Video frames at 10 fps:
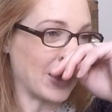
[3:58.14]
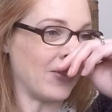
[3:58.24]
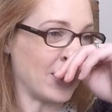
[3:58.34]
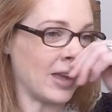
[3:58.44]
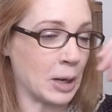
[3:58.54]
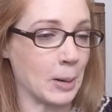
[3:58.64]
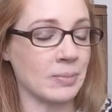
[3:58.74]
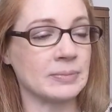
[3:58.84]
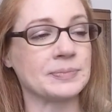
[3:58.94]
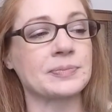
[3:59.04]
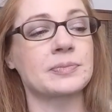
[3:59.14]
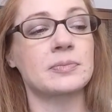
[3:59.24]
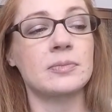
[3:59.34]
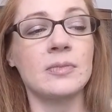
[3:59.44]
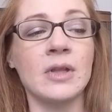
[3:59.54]
And then
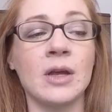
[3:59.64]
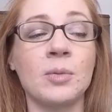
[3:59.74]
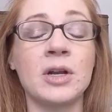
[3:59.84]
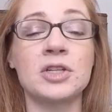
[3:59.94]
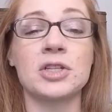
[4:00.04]
I want